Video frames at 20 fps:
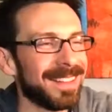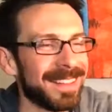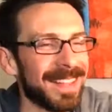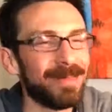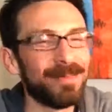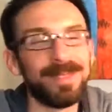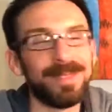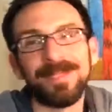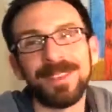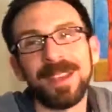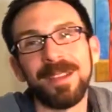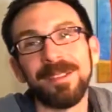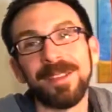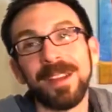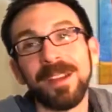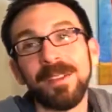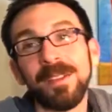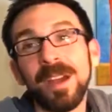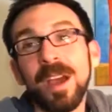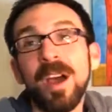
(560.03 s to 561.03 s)
then we found
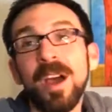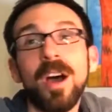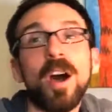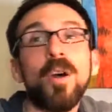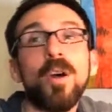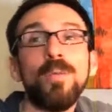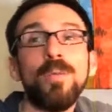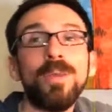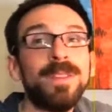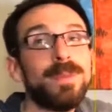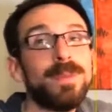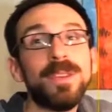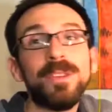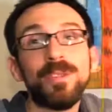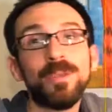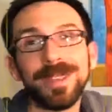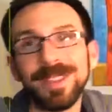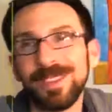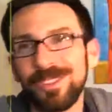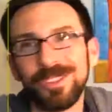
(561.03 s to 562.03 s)
out, oh, we've been
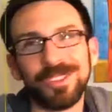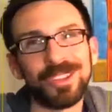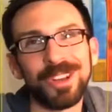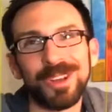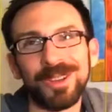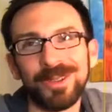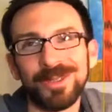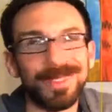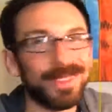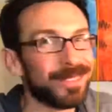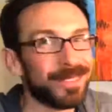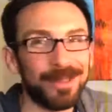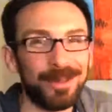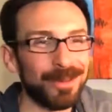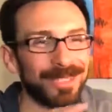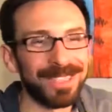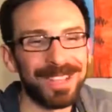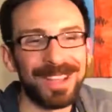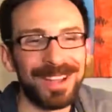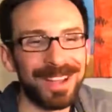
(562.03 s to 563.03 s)
doing a show this whole
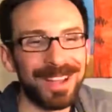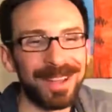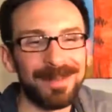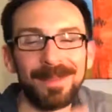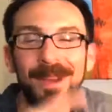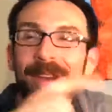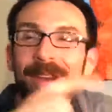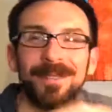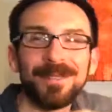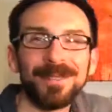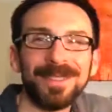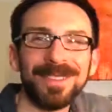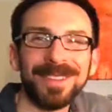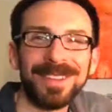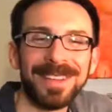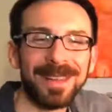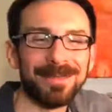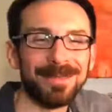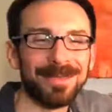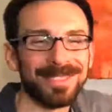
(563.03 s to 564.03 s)
time for the
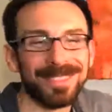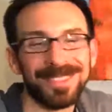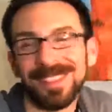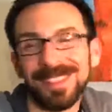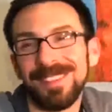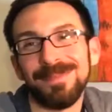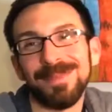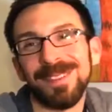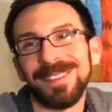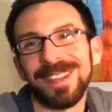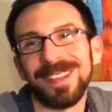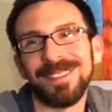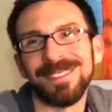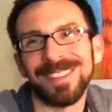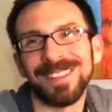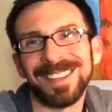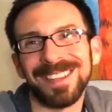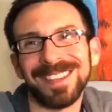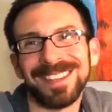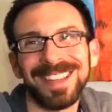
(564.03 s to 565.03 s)
neighbors, and they've been loving
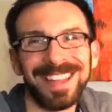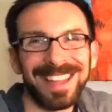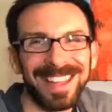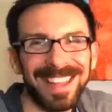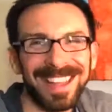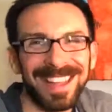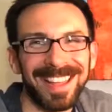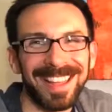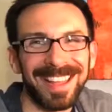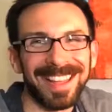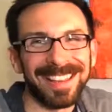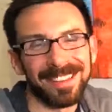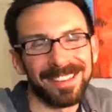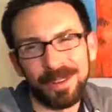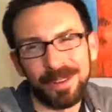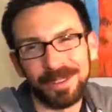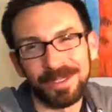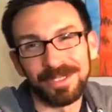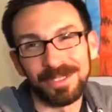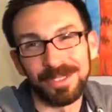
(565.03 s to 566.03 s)
it. And
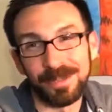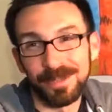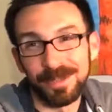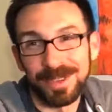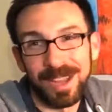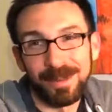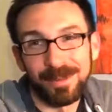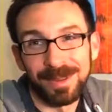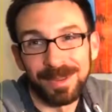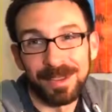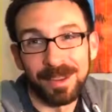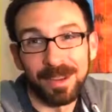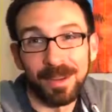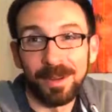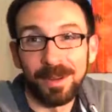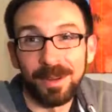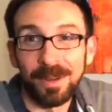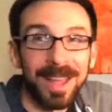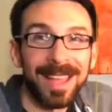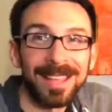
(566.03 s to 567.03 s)
also, now we
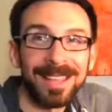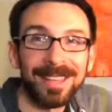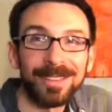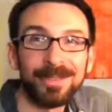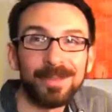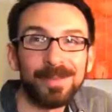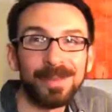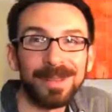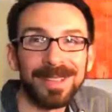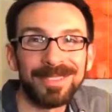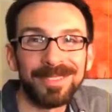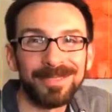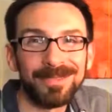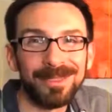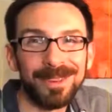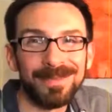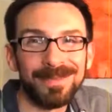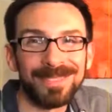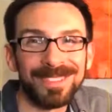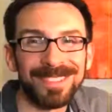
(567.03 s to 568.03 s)
know, hey, guess who plays the
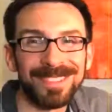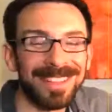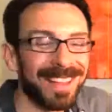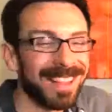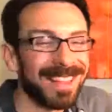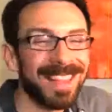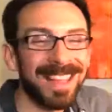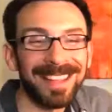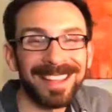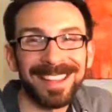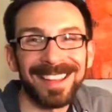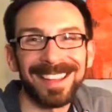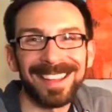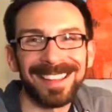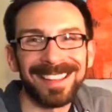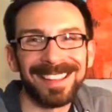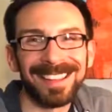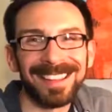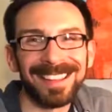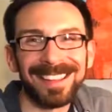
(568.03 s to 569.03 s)
drums? That
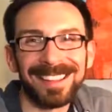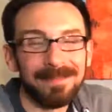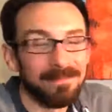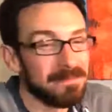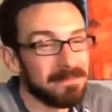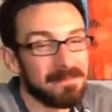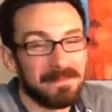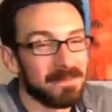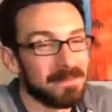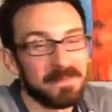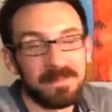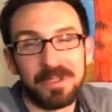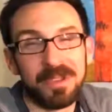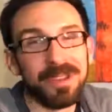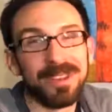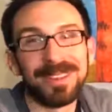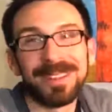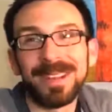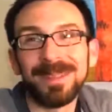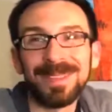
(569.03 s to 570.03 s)
guy. Gonna
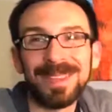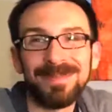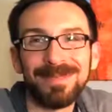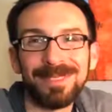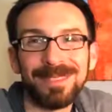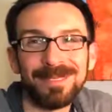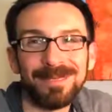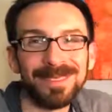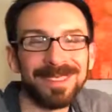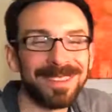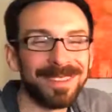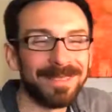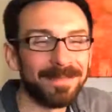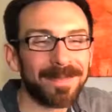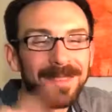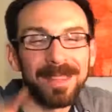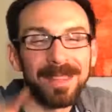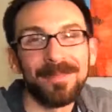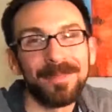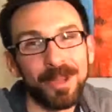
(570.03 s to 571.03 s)
let him keep doing it.
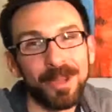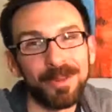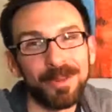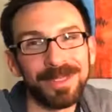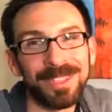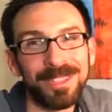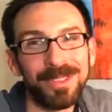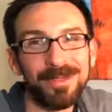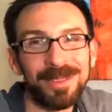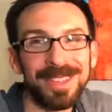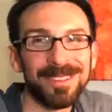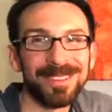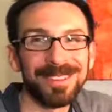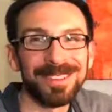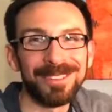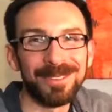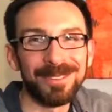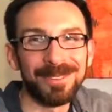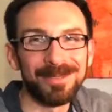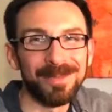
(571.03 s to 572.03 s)
Only you hear it in
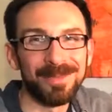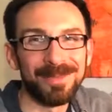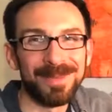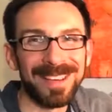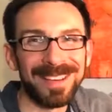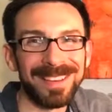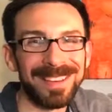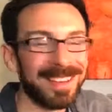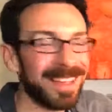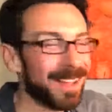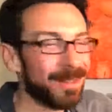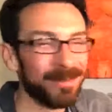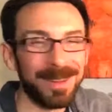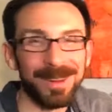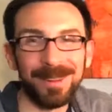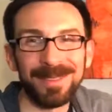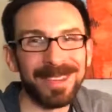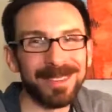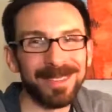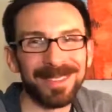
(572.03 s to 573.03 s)
your room, Mandy, and we
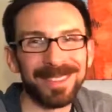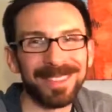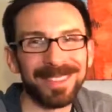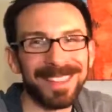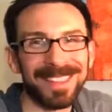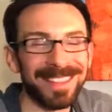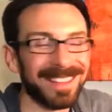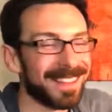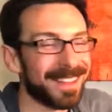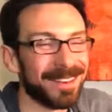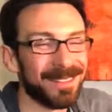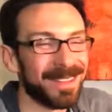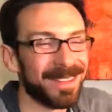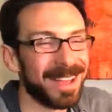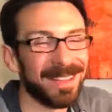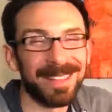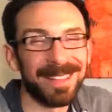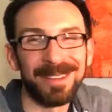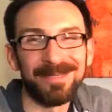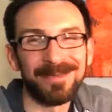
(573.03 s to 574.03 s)
don't hear a thing. I don't know
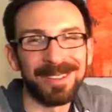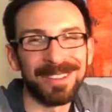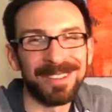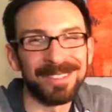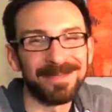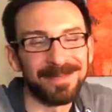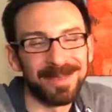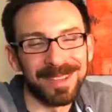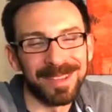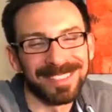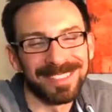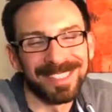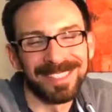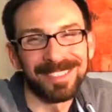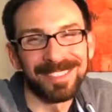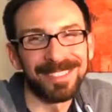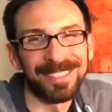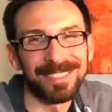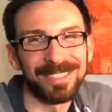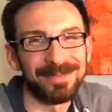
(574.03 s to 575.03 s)
how that works, but
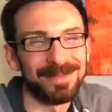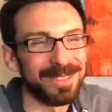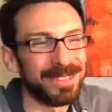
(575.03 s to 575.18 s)
sucks to be